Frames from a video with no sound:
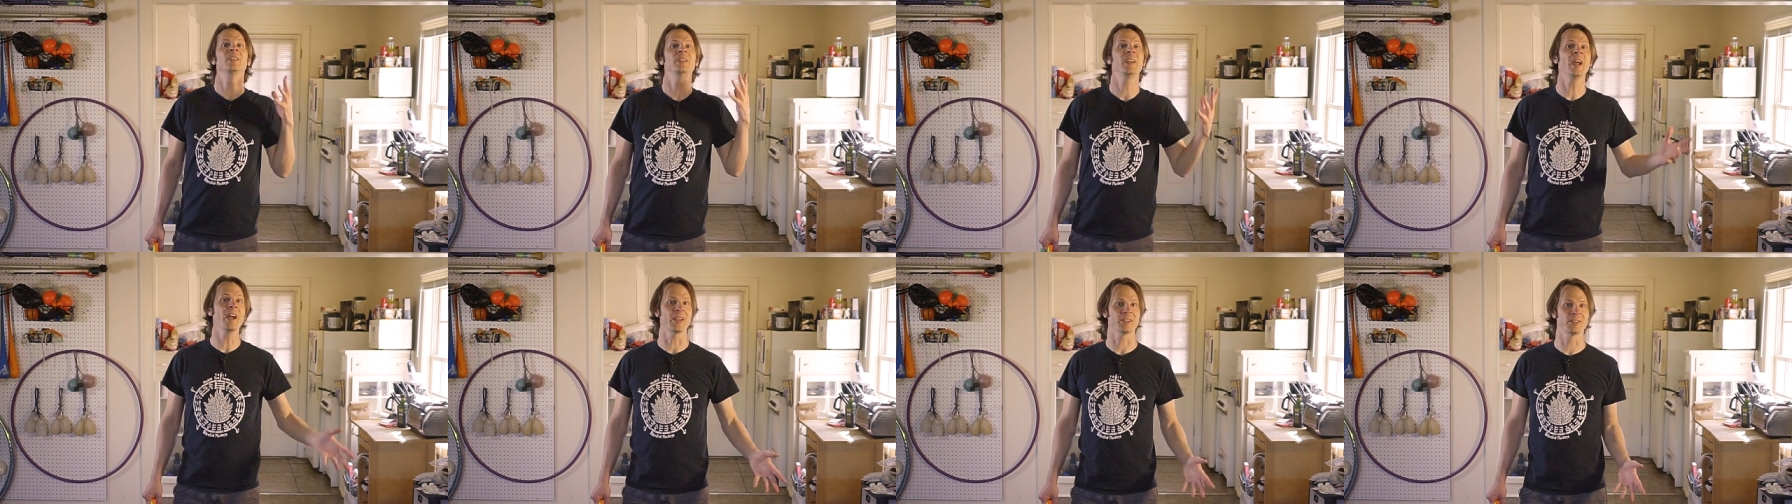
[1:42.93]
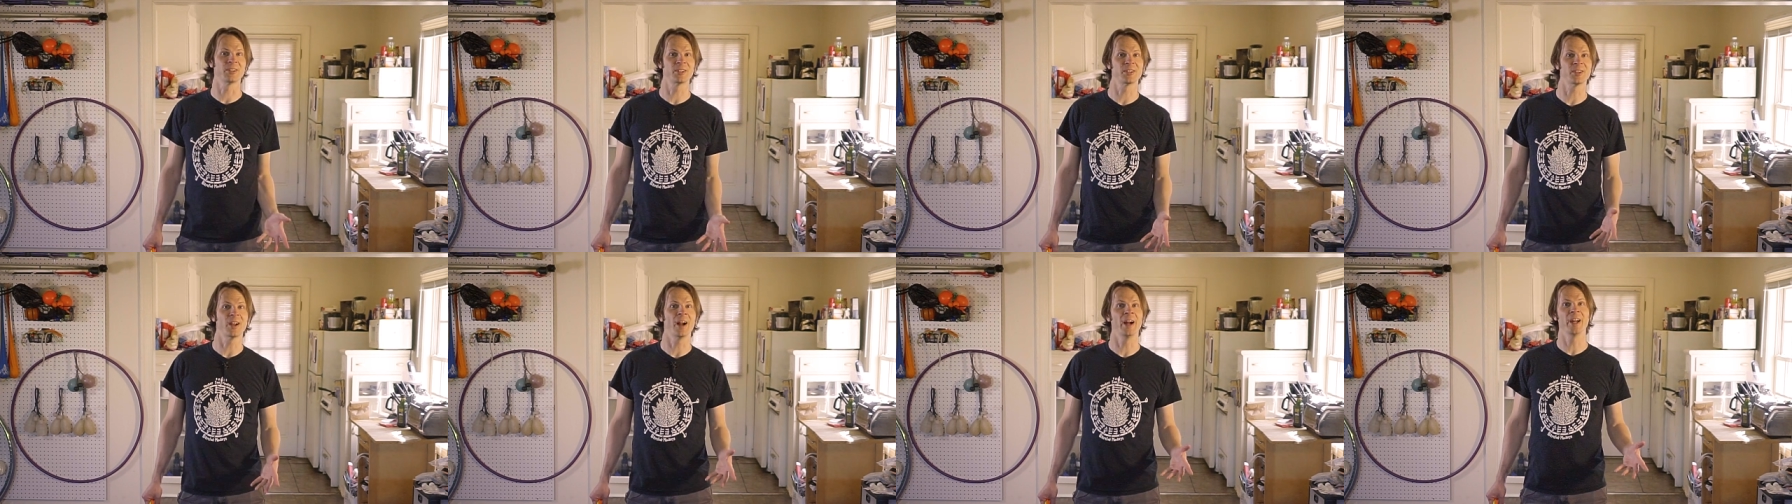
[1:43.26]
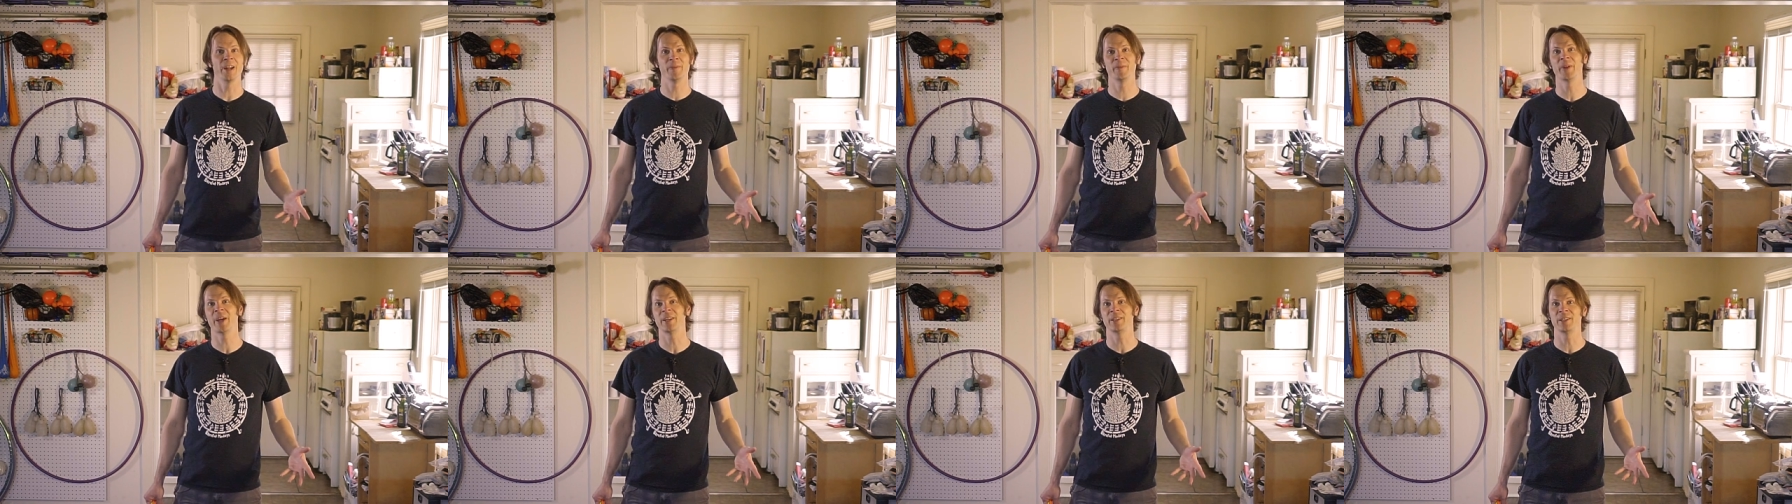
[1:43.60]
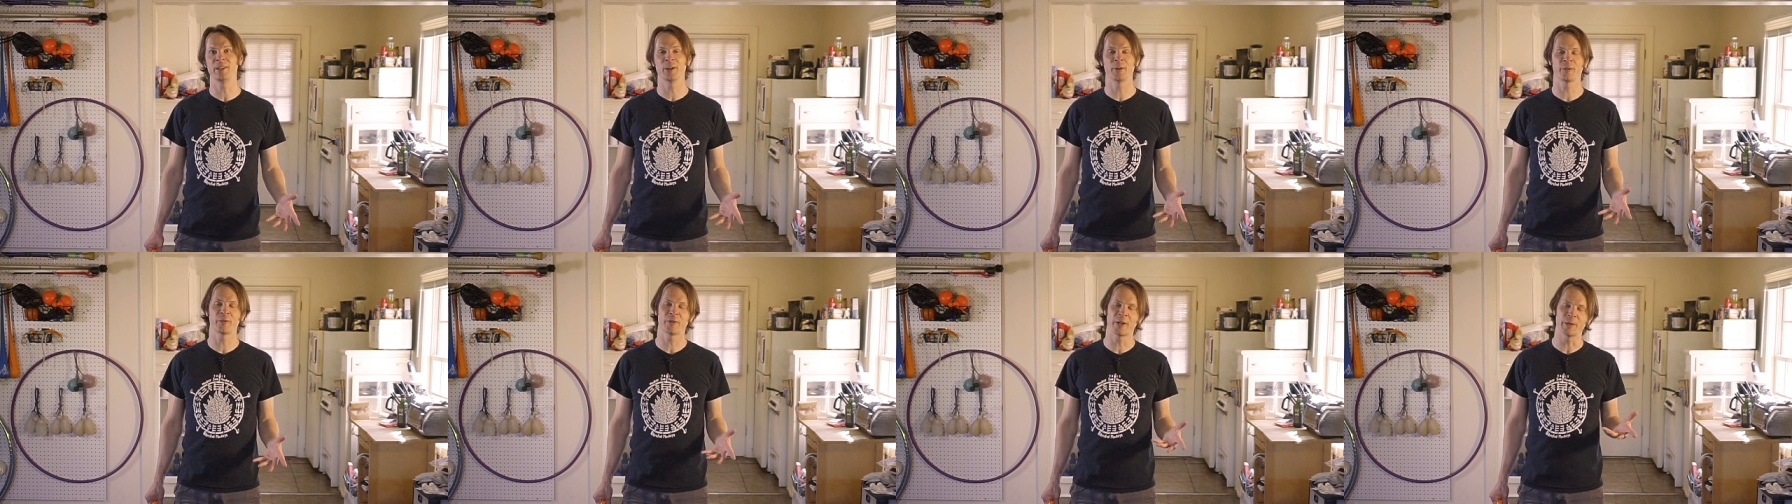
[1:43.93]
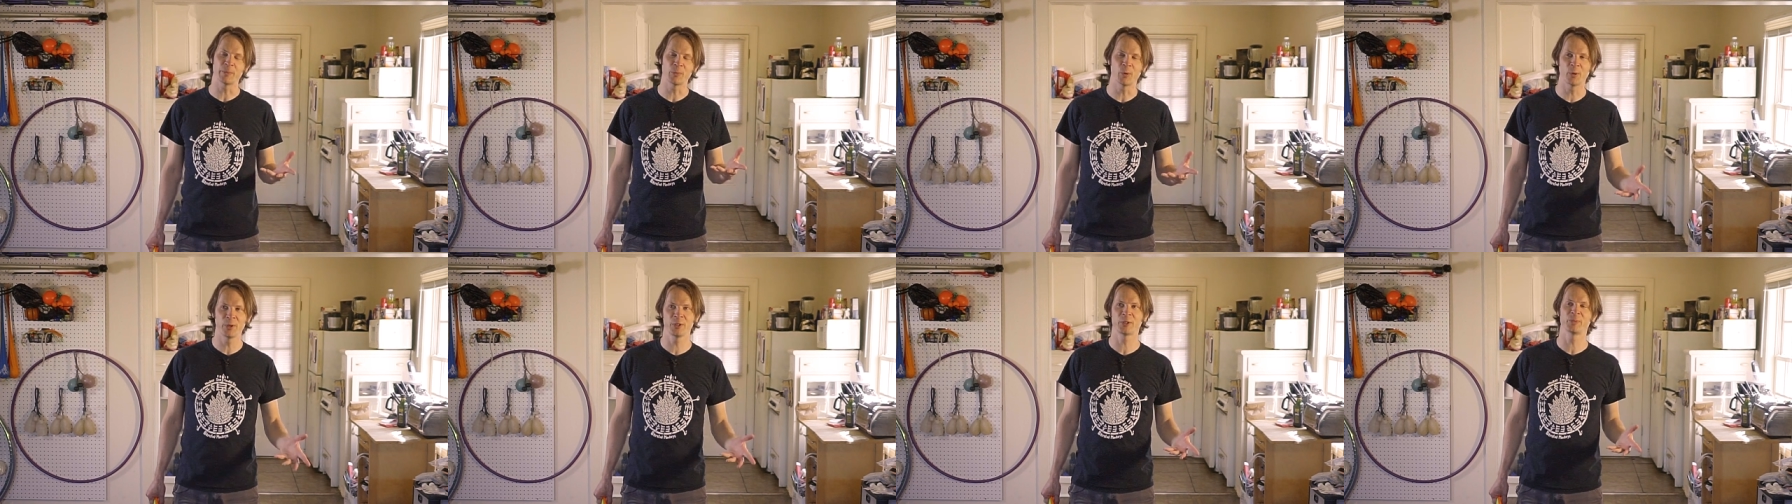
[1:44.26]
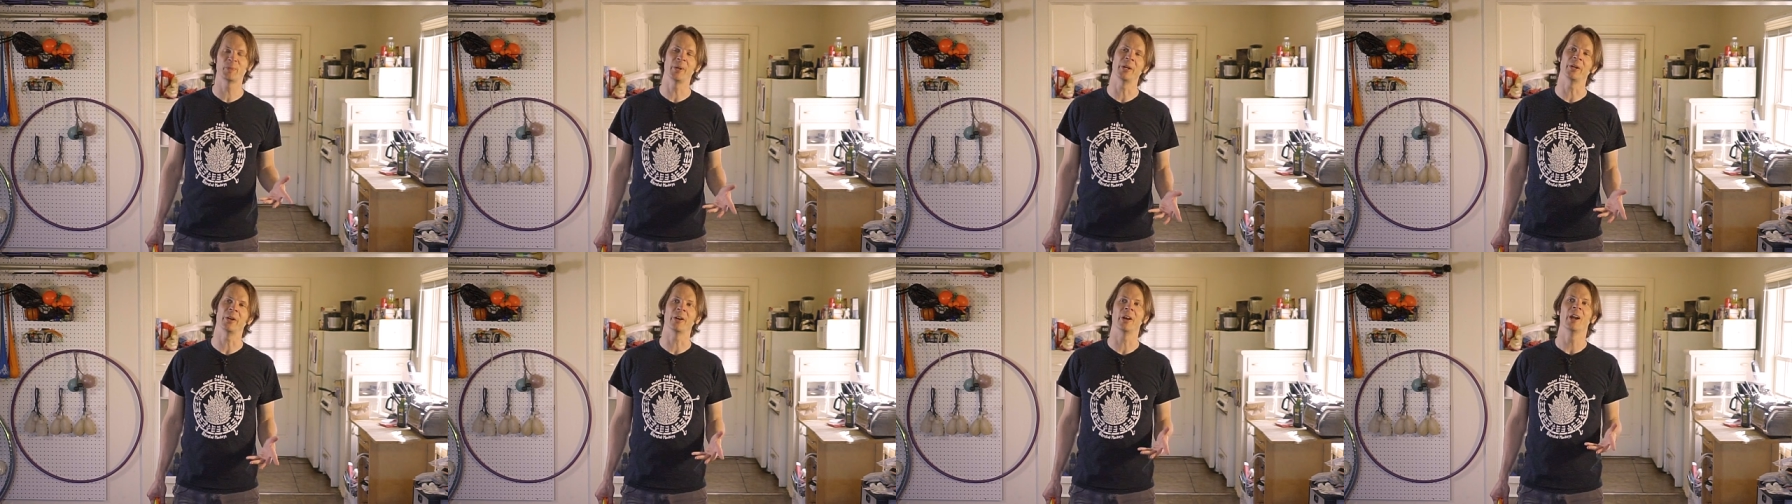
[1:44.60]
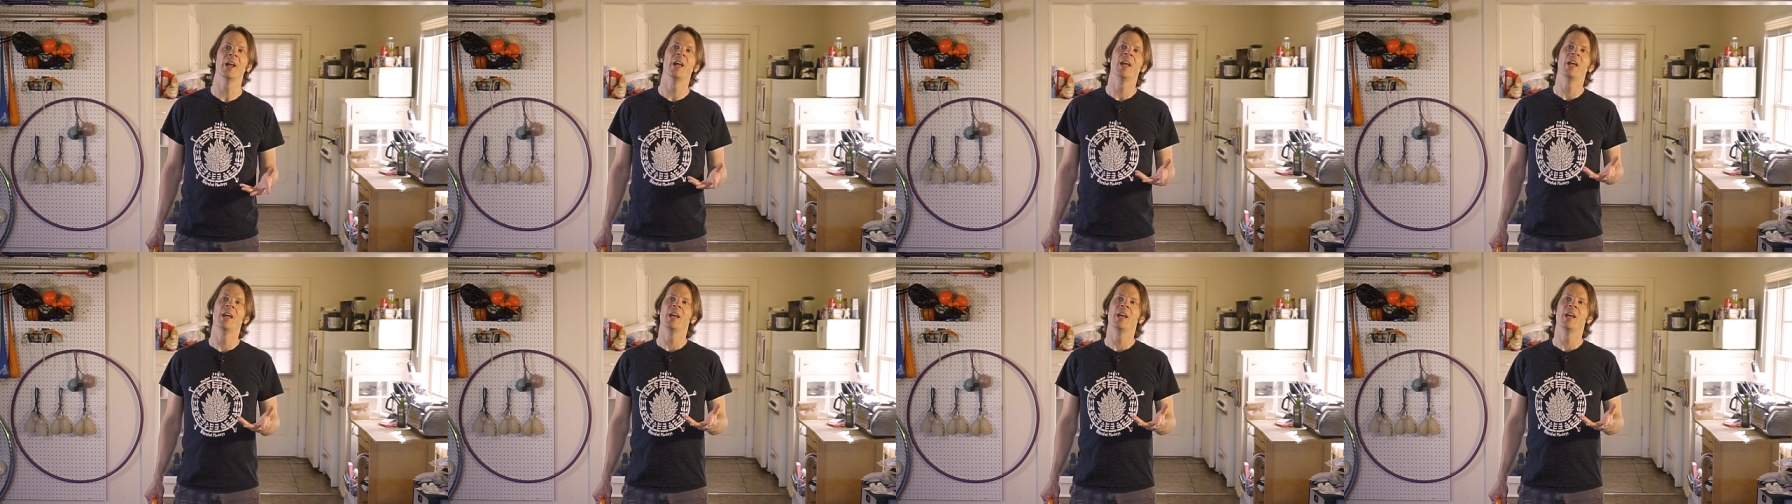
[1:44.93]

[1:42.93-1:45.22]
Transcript: Yes, I am that neophyte poi spinner.